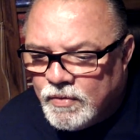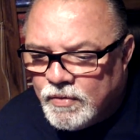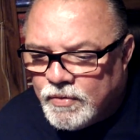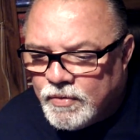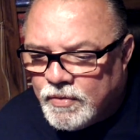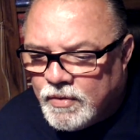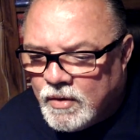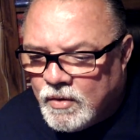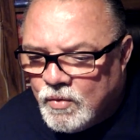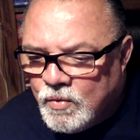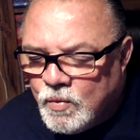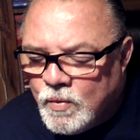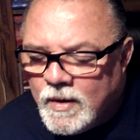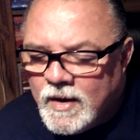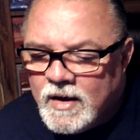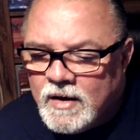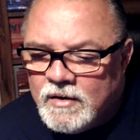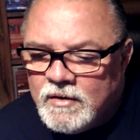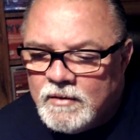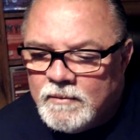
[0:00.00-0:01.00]
though
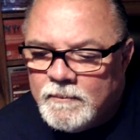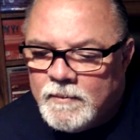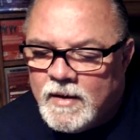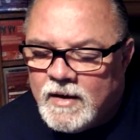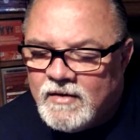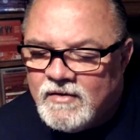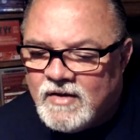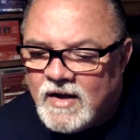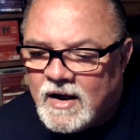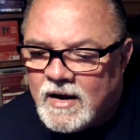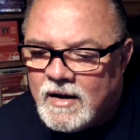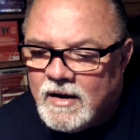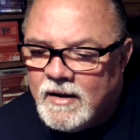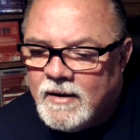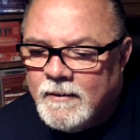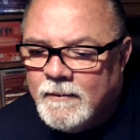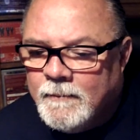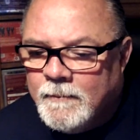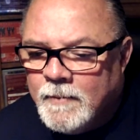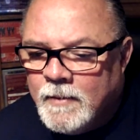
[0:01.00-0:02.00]
weird. Exactly.
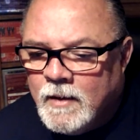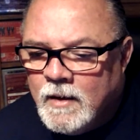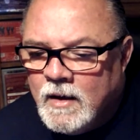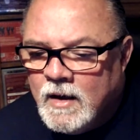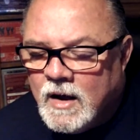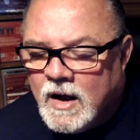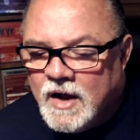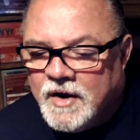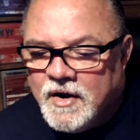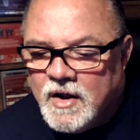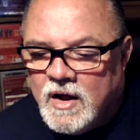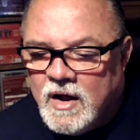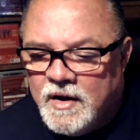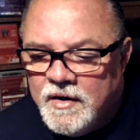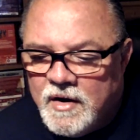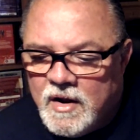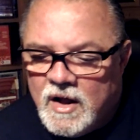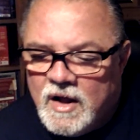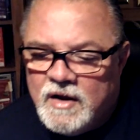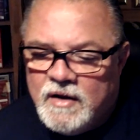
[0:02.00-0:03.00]
And
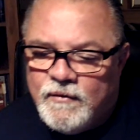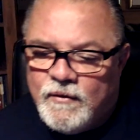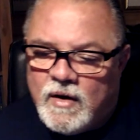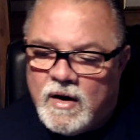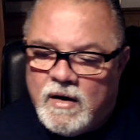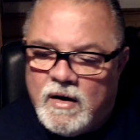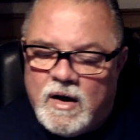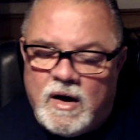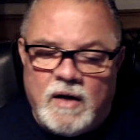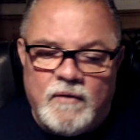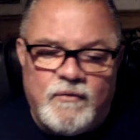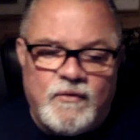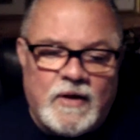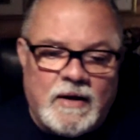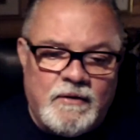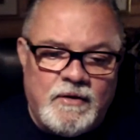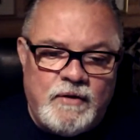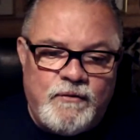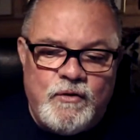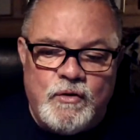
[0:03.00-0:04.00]
if, I
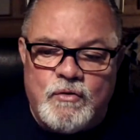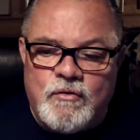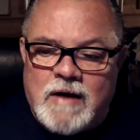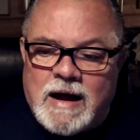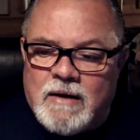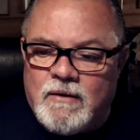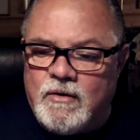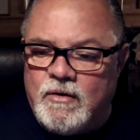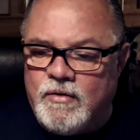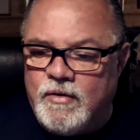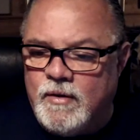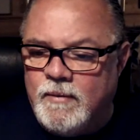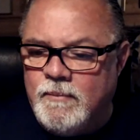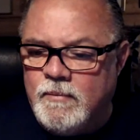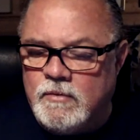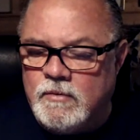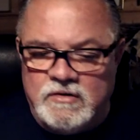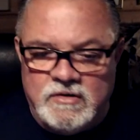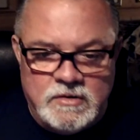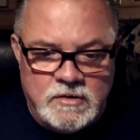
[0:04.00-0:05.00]
found if you growl at them,
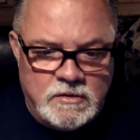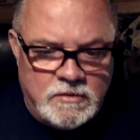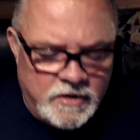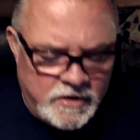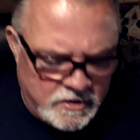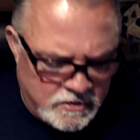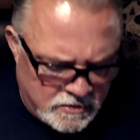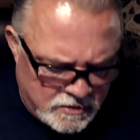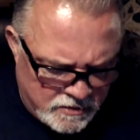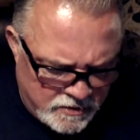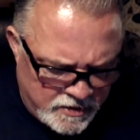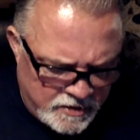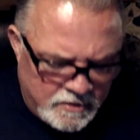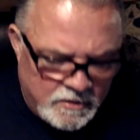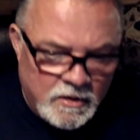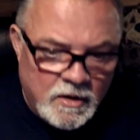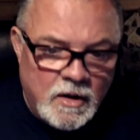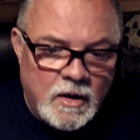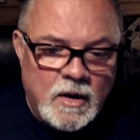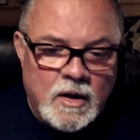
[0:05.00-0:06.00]
oh, what are you doing?
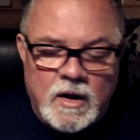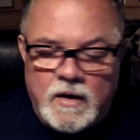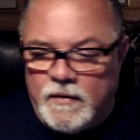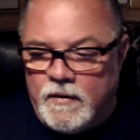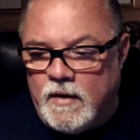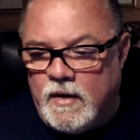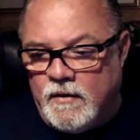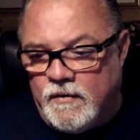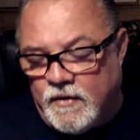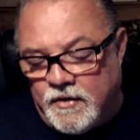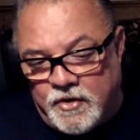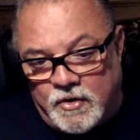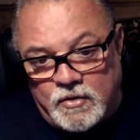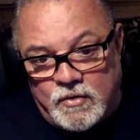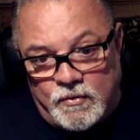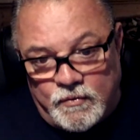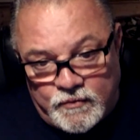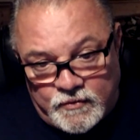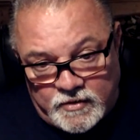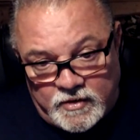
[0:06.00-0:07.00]
And the dog
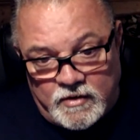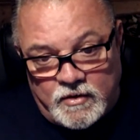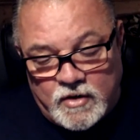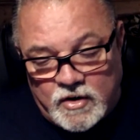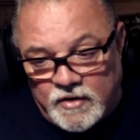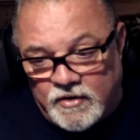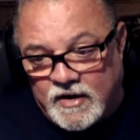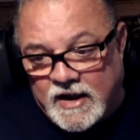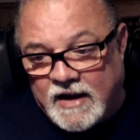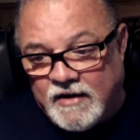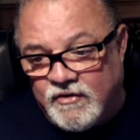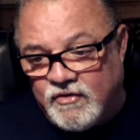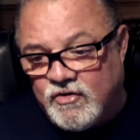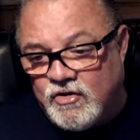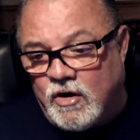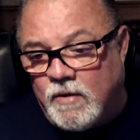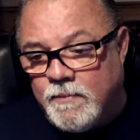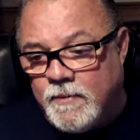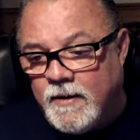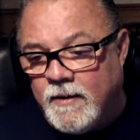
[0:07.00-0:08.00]
can
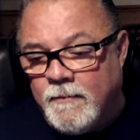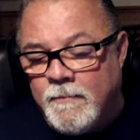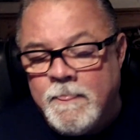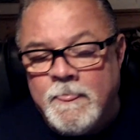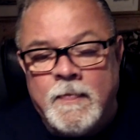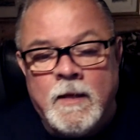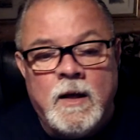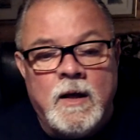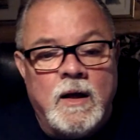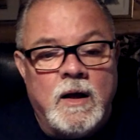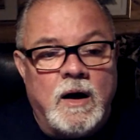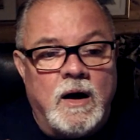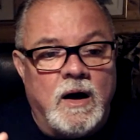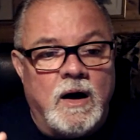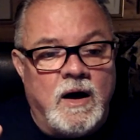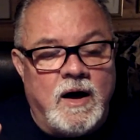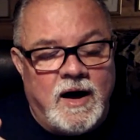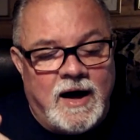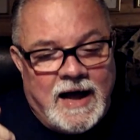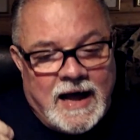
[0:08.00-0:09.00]
stop it.
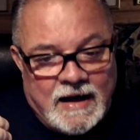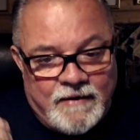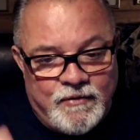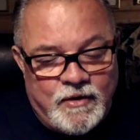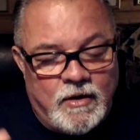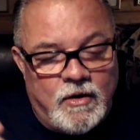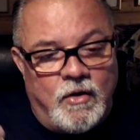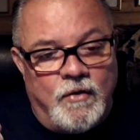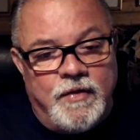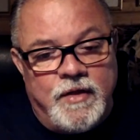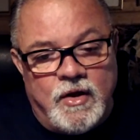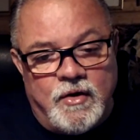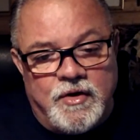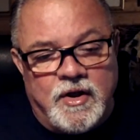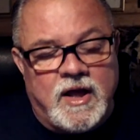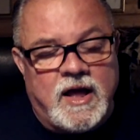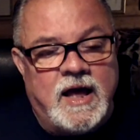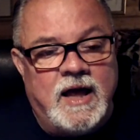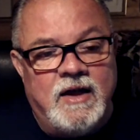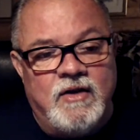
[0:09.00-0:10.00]
I have it on the odd
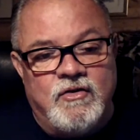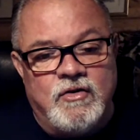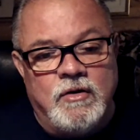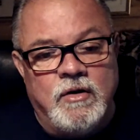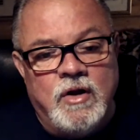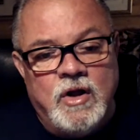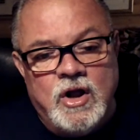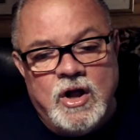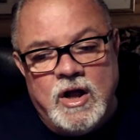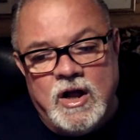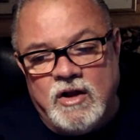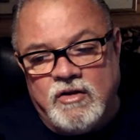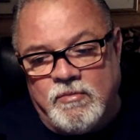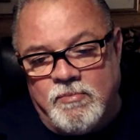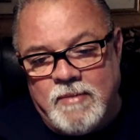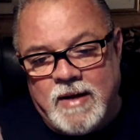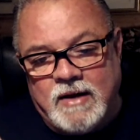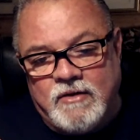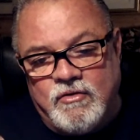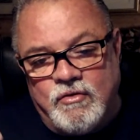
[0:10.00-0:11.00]
occasion. It's a
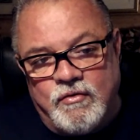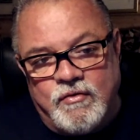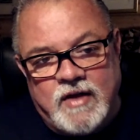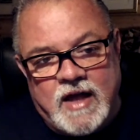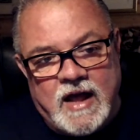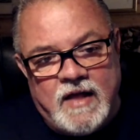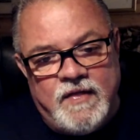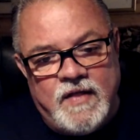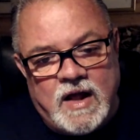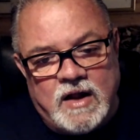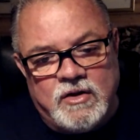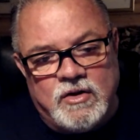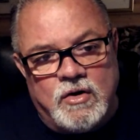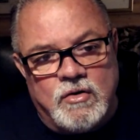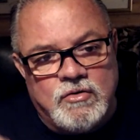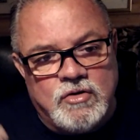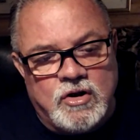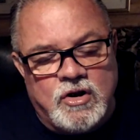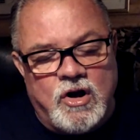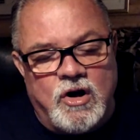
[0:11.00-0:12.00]
matter of getting that
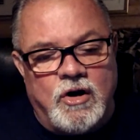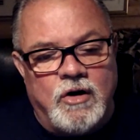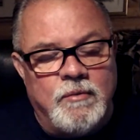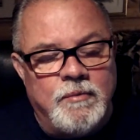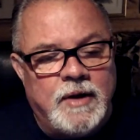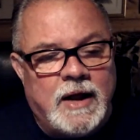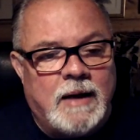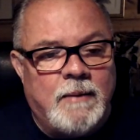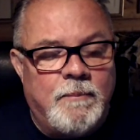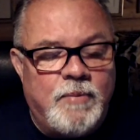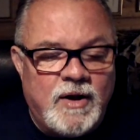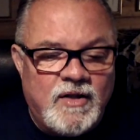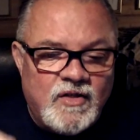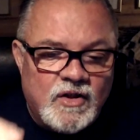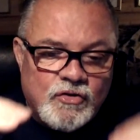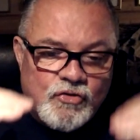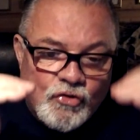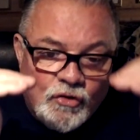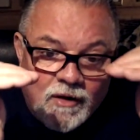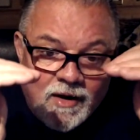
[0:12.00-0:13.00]
dog to calm down, bring the
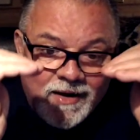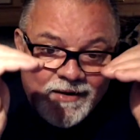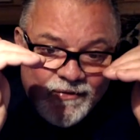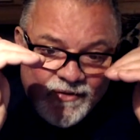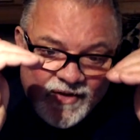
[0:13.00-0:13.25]
drive